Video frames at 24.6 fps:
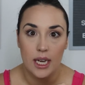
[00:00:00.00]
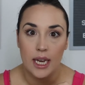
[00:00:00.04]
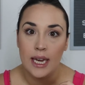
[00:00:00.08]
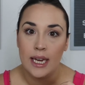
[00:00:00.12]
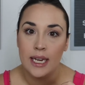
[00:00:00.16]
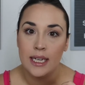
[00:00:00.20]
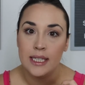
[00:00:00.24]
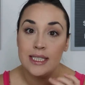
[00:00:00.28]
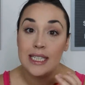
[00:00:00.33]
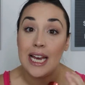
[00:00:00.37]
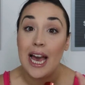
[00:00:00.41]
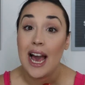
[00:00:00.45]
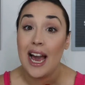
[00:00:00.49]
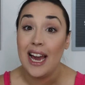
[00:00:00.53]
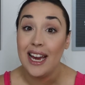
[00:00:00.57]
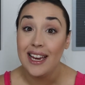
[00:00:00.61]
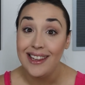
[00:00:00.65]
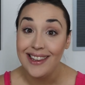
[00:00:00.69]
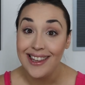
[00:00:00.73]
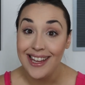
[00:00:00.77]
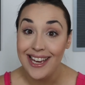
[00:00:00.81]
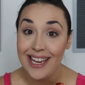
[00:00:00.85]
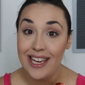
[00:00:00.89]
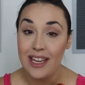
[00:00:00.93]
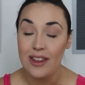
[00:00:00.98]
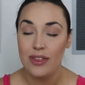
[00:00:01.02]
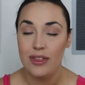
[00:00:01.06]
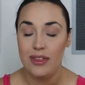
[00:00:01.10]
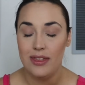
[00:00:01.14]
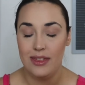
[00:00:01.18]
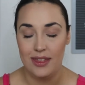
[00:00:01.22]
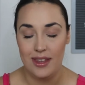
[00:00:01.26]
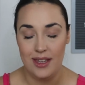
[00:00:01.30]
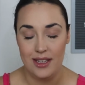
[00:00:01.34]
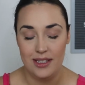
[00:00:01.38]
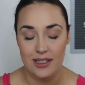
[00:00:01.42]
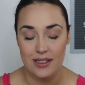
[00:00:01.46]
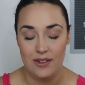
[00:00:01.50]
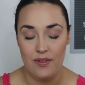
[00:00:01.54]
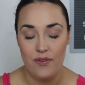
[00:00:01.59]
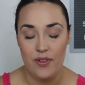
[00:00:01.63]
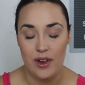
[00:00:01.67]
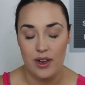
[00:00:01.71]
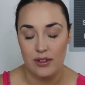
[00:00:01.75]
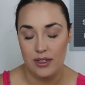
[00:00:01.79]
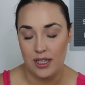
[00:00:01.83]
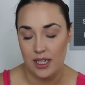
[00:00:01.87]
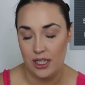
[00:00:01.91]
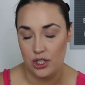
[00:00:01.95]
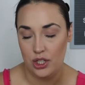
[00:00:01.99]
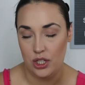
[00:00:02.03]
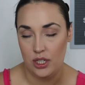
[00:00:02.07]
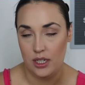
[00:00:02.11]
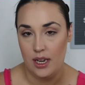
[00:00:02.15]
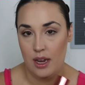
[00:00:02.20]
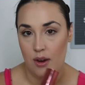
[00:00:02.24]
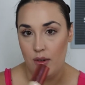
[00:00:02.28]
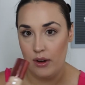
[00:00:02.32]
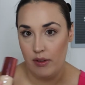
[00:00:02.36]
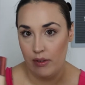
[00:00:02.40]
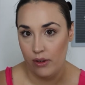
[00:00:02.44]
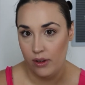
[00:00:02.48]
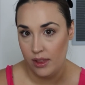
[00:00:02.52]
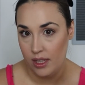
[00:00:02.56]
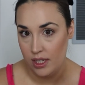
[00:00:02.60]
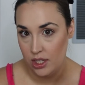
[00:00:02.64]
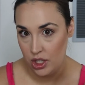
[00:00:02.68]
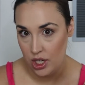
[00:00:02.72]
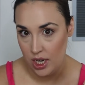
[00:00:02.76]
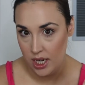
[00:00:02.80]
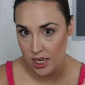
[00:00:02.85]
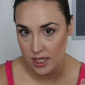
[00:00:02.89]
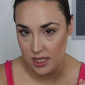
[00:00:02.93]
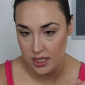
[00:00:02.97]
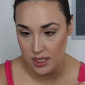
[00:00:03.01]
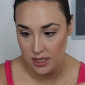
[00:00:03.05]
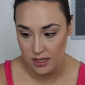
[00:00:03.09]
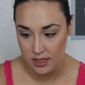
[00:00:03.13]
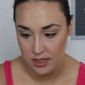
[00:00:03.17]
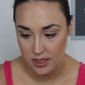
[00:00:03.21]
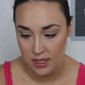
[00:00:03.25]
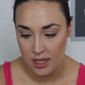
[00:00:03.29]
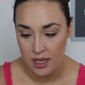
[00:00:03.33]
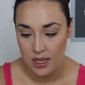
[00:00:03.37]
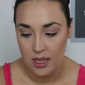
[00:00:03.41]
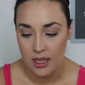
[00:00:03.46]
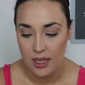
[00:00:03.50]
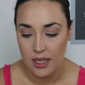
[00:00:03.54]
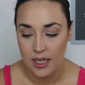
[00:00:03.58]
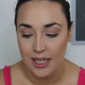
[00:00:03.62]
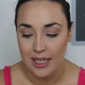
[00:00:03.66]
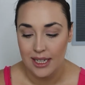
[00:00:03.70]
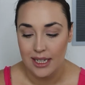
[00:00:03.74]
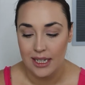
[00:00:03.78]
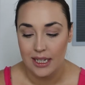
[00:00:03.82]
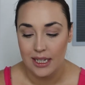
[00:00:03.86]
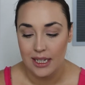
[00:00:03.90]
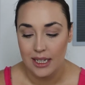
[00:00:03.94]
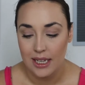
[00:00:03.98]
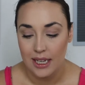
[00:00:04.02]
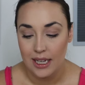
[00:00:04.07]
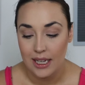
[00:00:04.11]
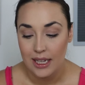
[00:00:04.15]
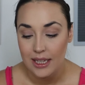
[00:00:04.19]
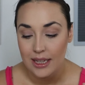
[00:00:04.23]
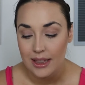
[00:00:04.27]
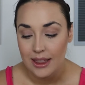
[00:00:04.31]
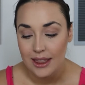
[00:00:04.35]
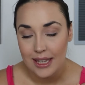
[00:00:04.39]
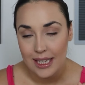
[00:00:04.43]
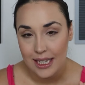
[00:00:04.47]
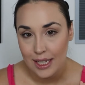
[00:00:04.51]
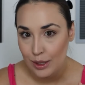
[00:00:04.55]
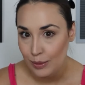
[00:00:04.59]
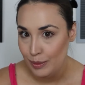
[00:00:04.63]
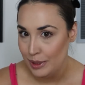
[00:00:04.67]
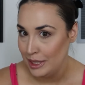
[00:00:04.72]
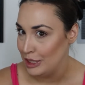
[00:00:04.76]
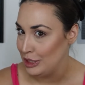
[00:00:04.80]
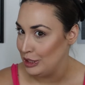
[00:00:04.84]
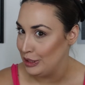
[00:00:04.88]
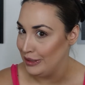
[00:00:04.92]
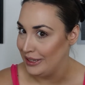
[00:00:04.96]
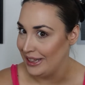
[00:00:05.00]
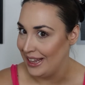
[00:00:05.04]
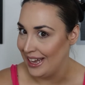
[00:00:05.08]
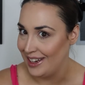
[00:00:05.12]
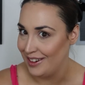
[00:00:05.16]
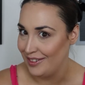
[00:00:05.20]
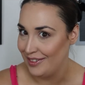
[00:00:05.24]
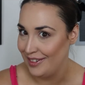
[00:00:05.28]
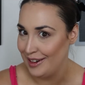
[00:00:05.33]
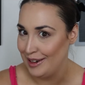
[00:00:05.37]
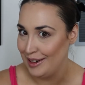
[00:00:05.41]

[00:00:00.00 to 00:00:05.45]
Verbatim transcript: and I like this foundation. However, the shade is a little bit too light